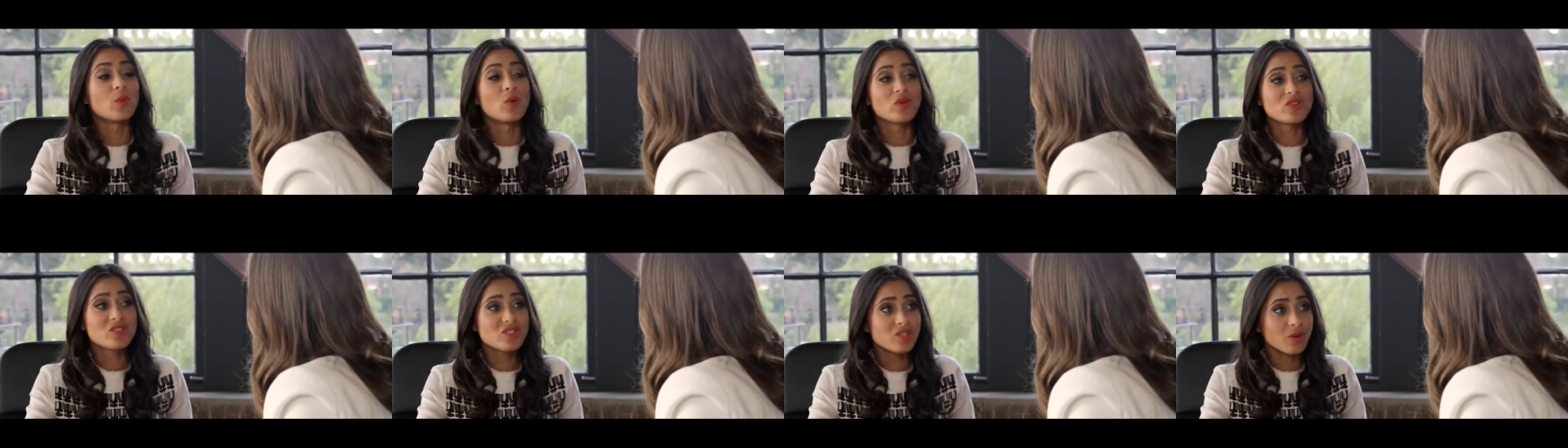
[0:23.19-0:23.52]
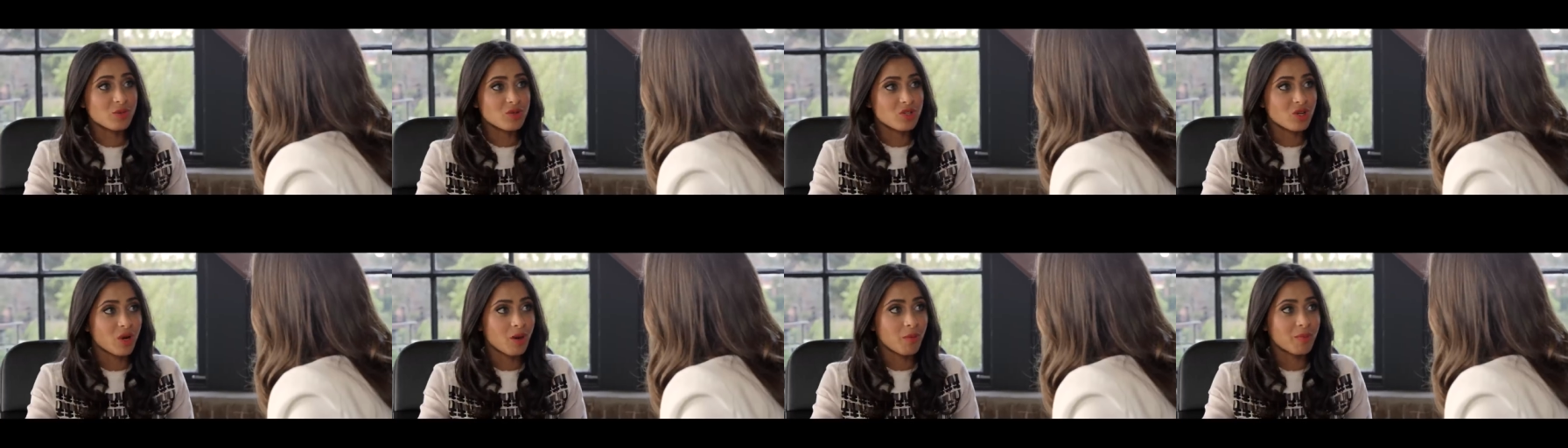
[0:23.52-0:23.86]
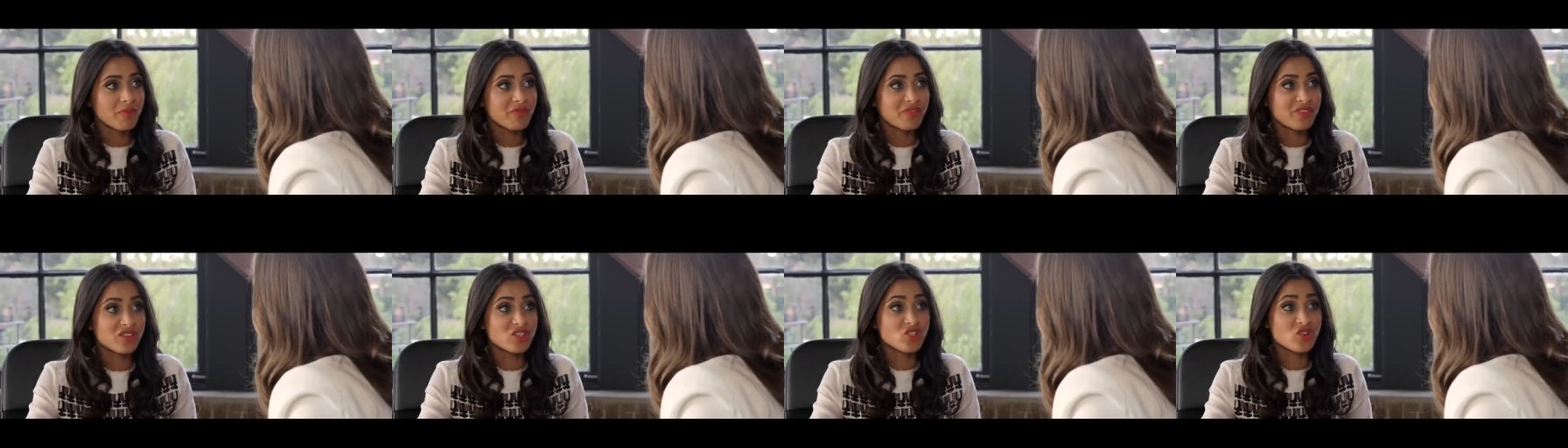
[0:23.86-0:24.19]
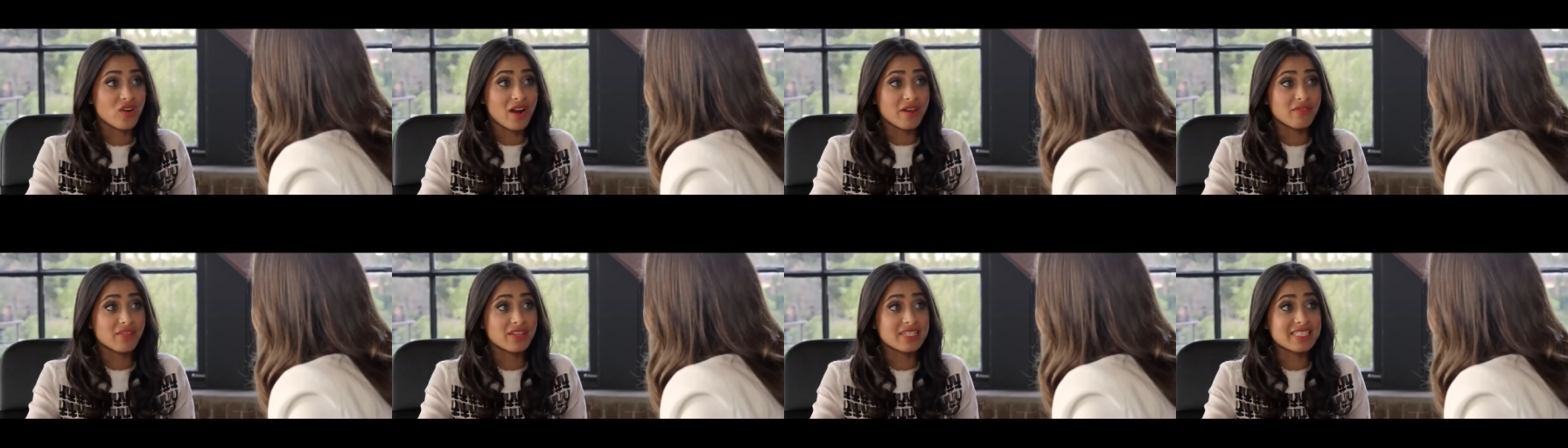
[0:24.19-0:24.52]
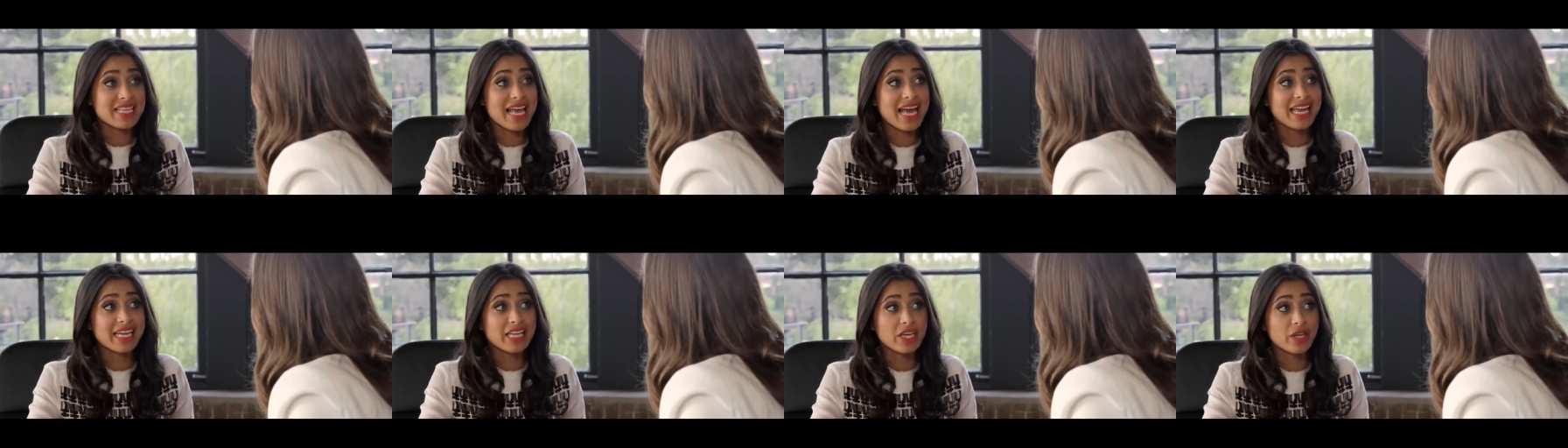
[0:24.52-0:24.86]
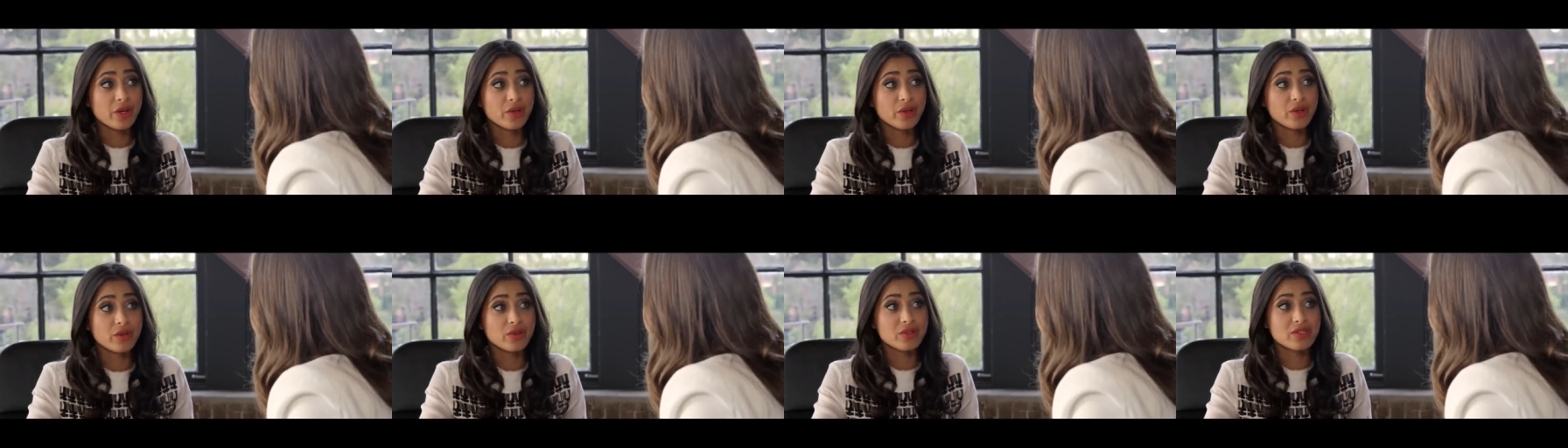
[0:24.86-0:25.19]
a one-stop shop for travelers and
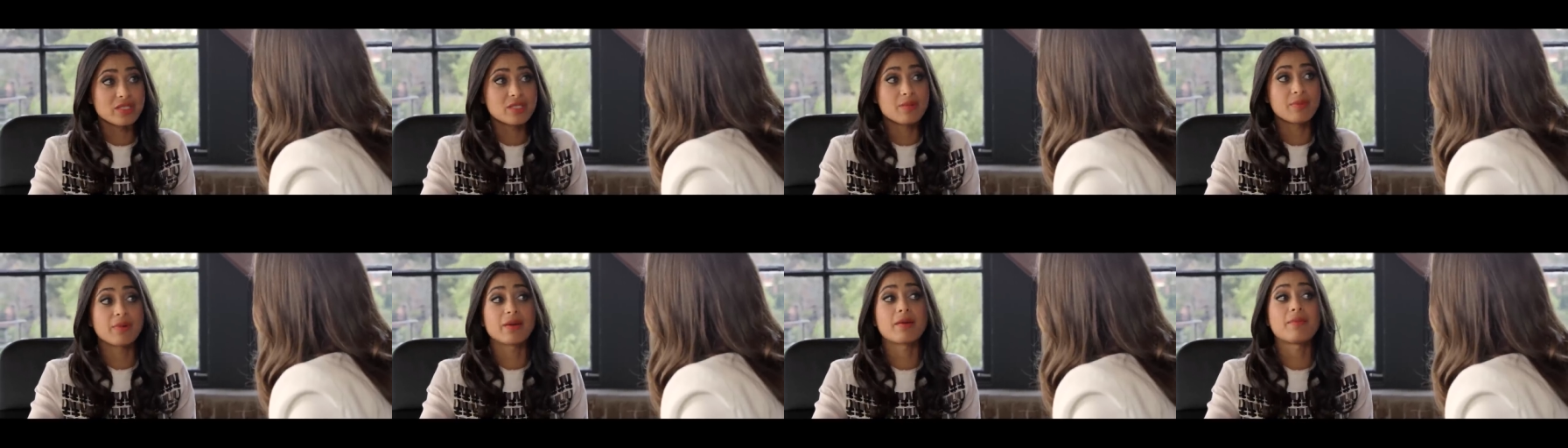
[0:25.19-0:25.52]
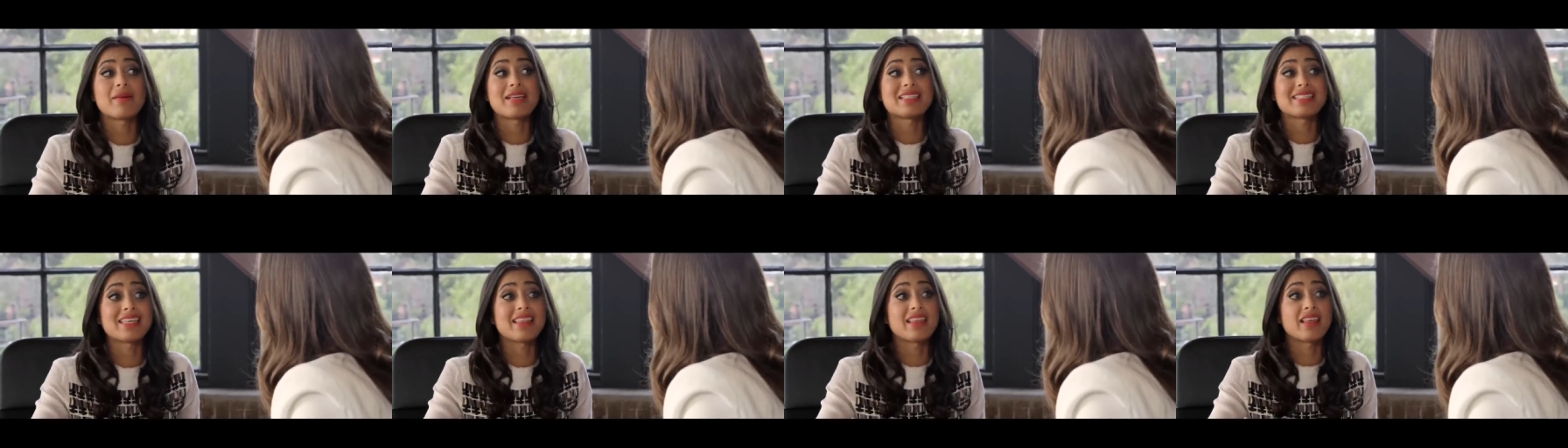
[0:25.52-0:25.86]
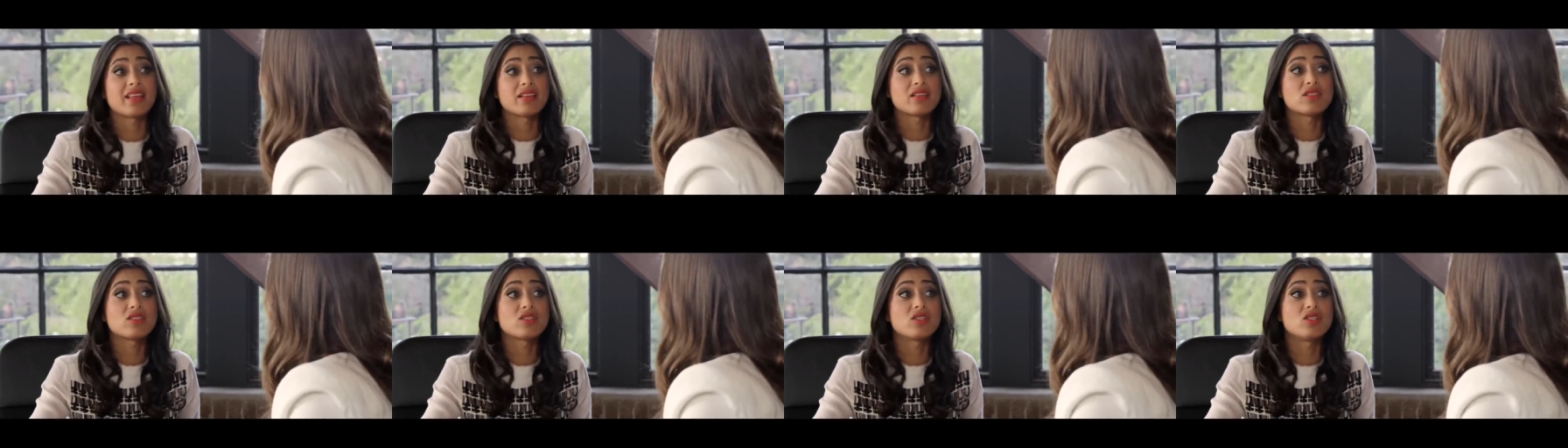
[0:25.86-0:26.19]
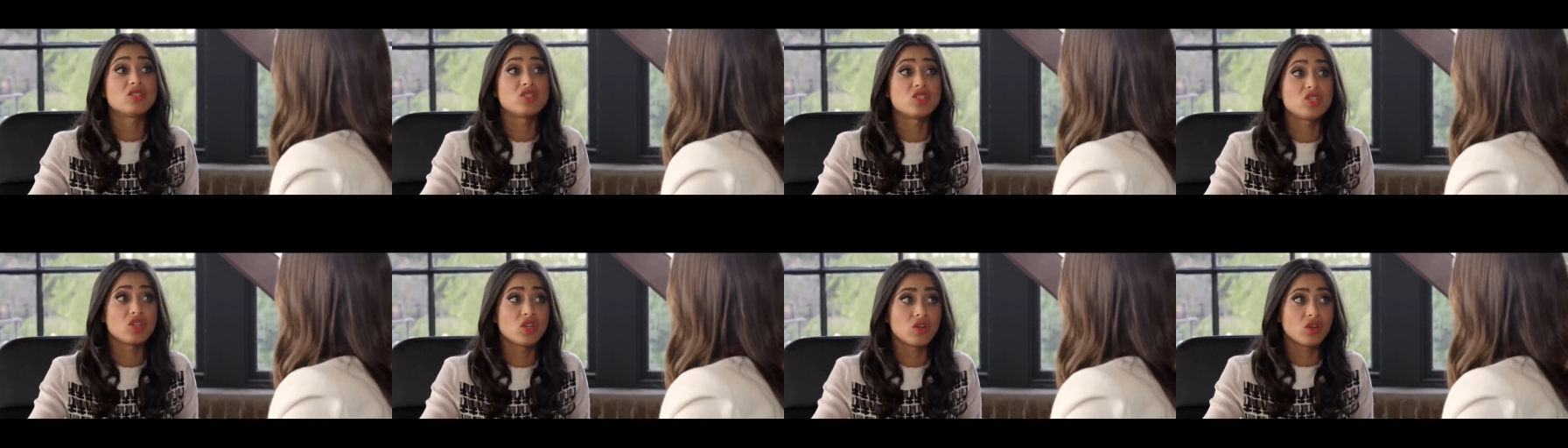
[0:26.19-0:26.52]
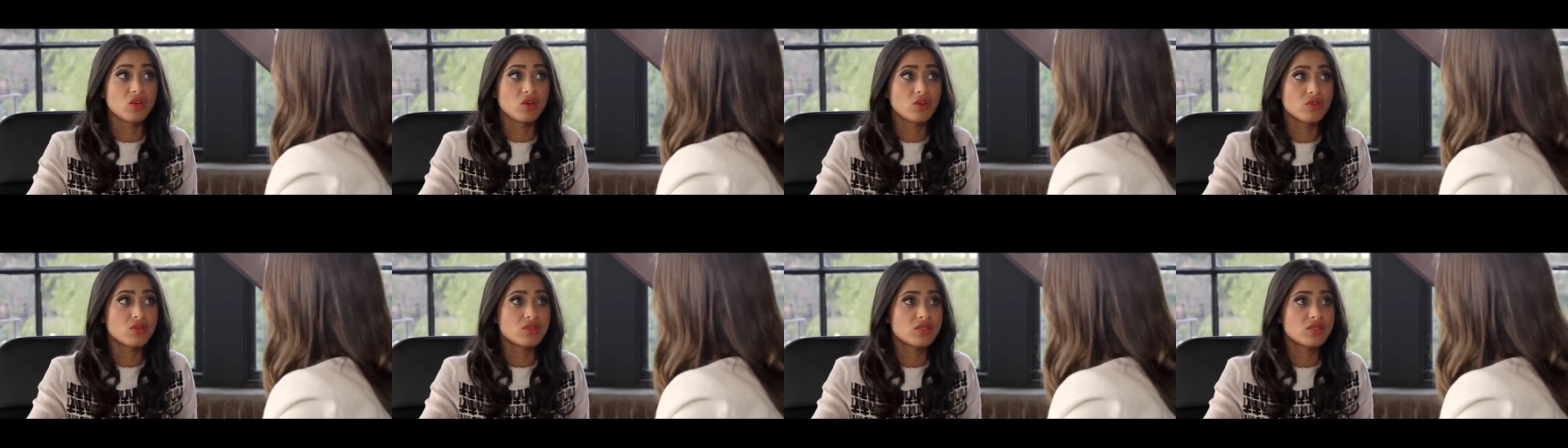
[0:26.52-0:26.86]
locals to book amazing things to do.